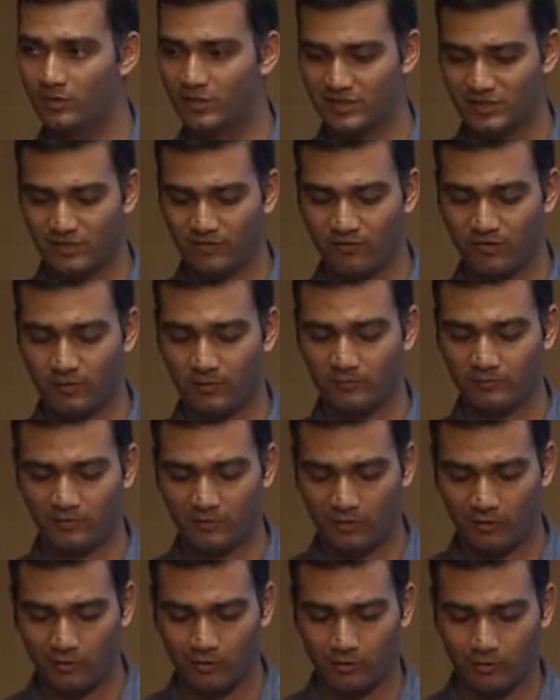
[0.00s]
discovery
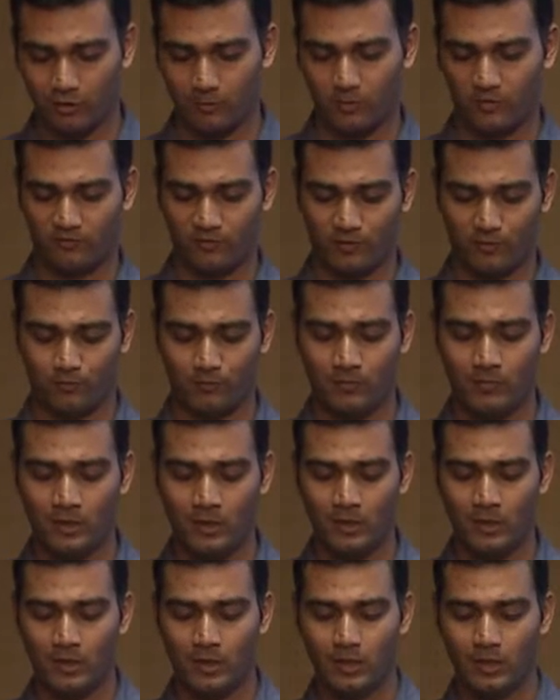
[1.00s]
on top of him.
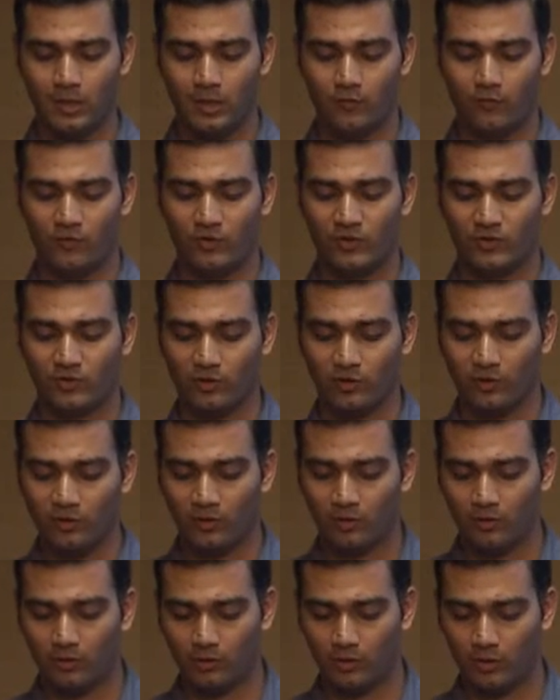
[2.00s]
We
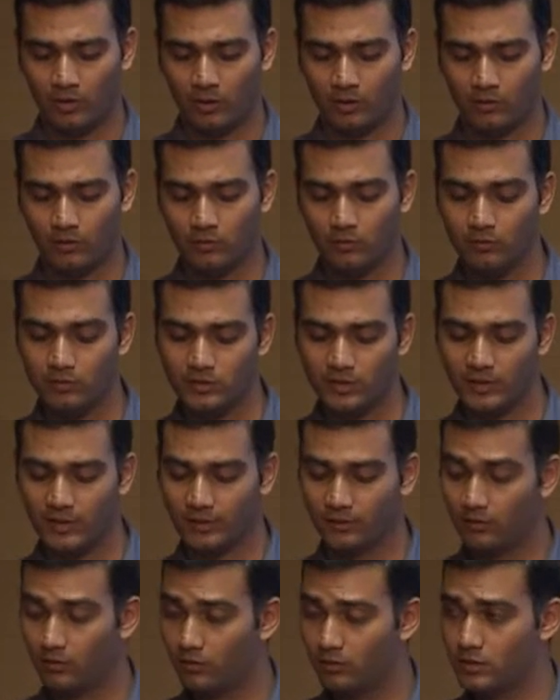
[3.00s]
saw tools and
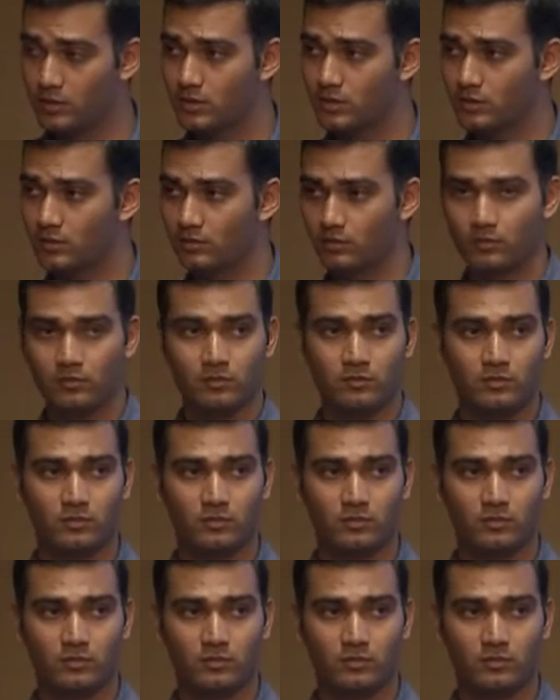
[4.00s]
technologies to